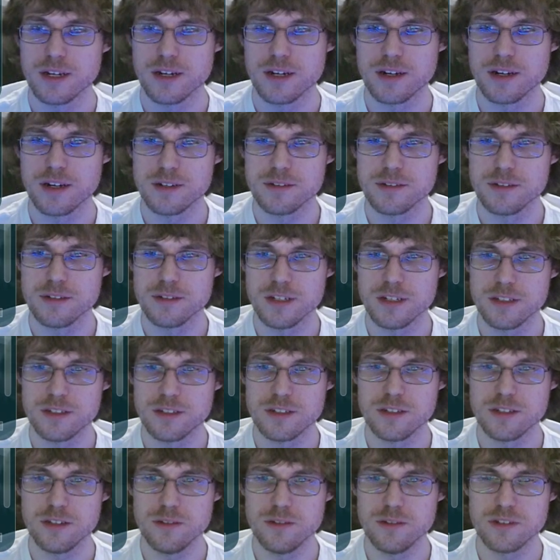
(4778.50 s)

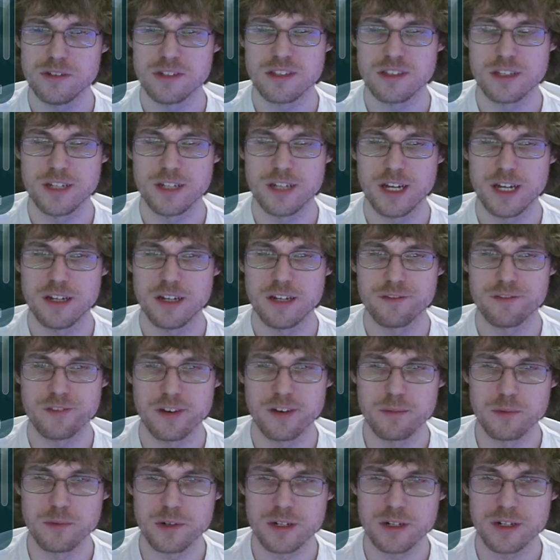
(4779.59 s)
it uses the .NET
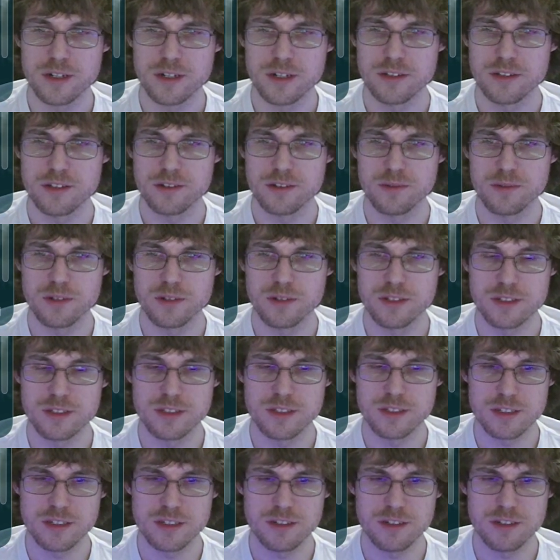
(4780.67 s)
framework to run these
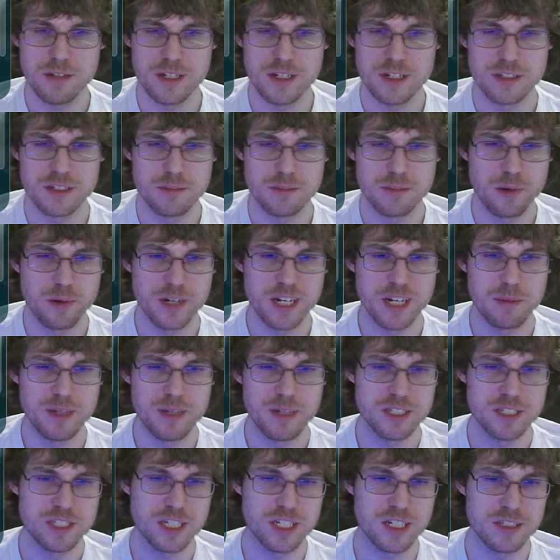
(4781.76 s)
things. At some point I
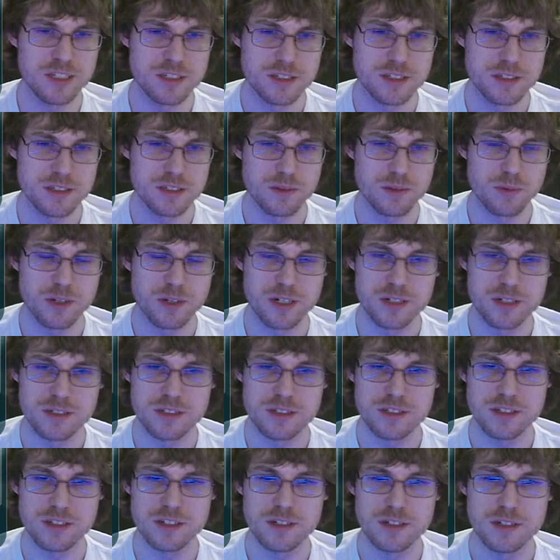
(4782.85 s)
might change it to where
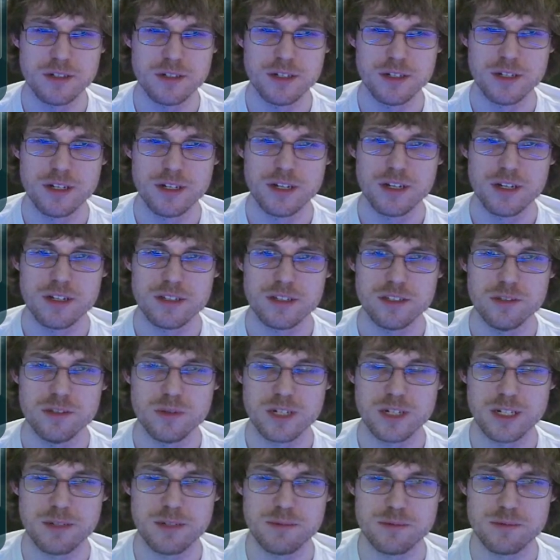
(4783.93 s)
it's
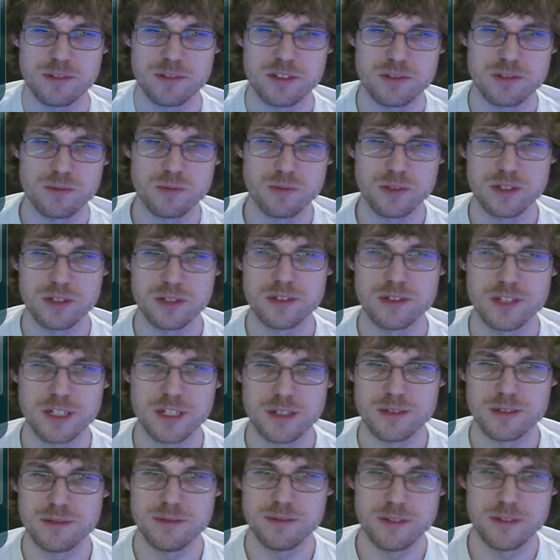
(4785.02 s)
doing just real
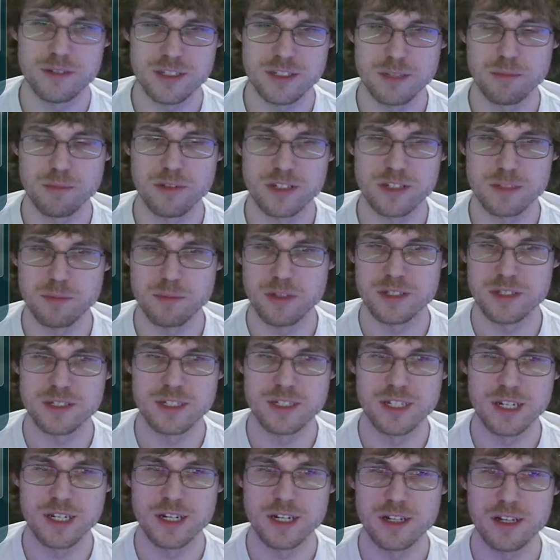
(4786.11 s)
like C++
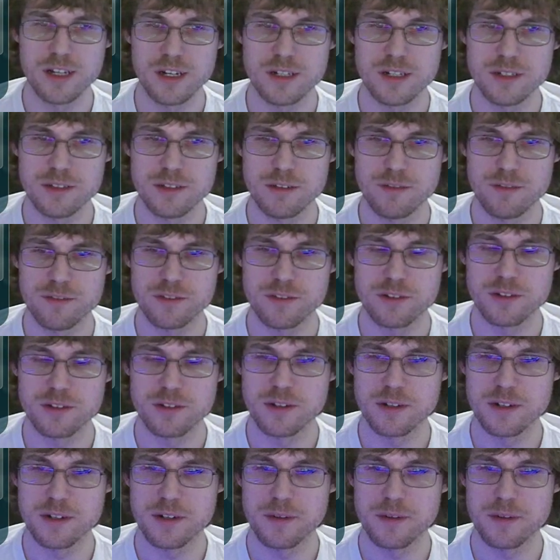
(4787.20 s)
DLL for